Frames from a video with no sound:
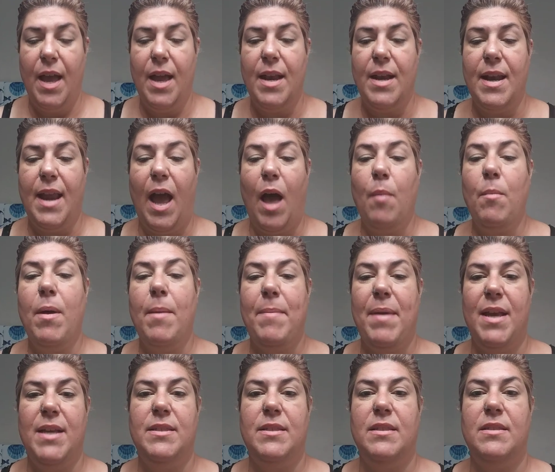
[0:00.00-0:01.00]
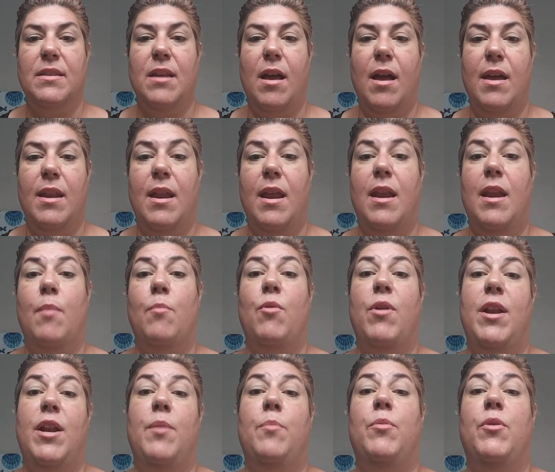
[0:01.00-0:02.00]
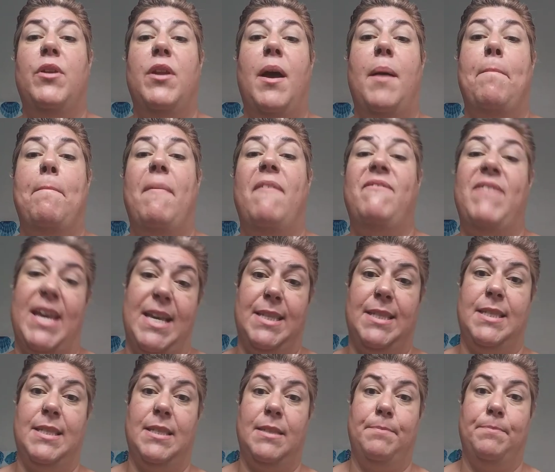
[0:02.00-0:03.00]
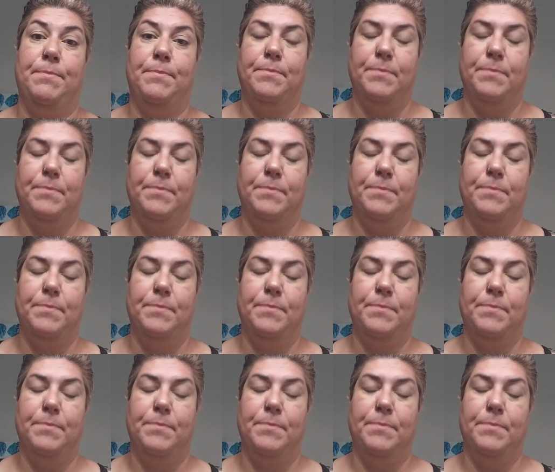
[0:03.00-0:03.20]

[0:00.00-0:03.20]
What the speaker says: Now my base is on, and I'm ready to put on my face.